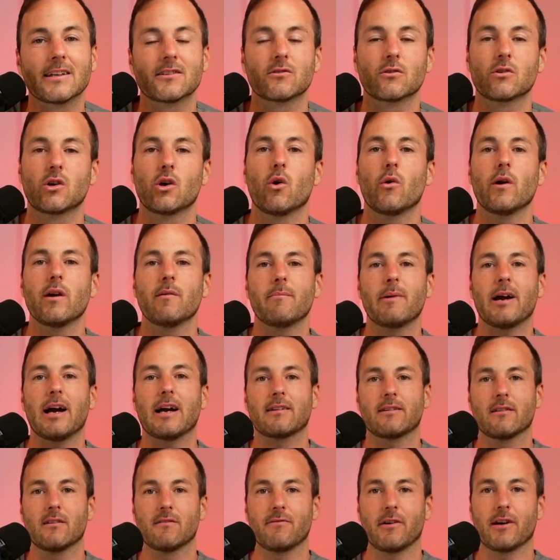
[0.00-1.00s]
So going
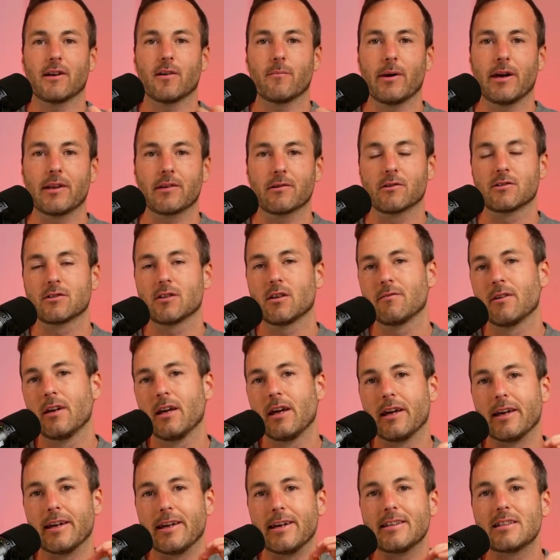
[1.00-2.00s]
back to the fundamentals of,
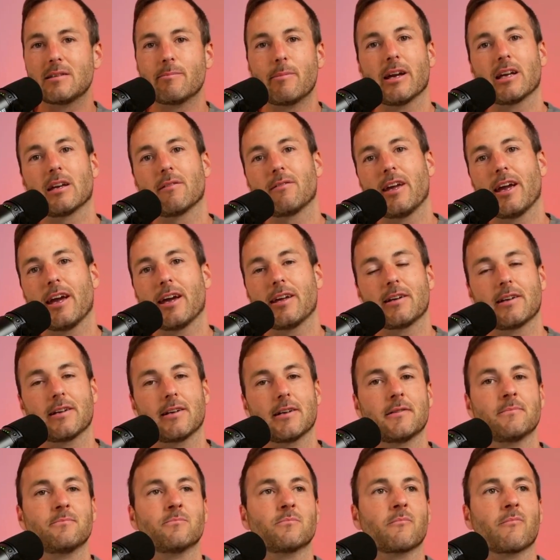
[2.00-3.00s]
is the Bank of
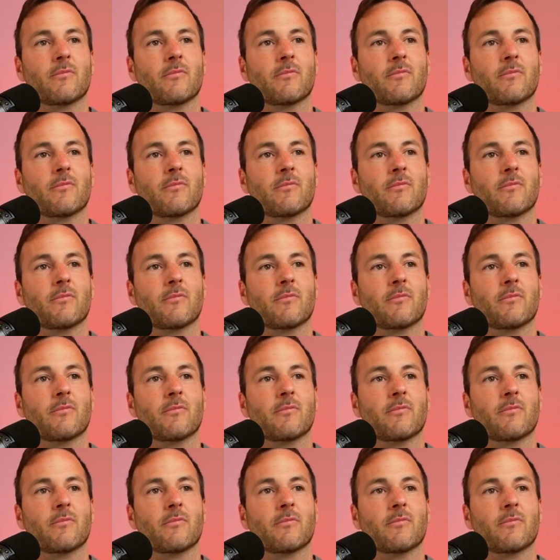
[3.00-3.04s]
Canada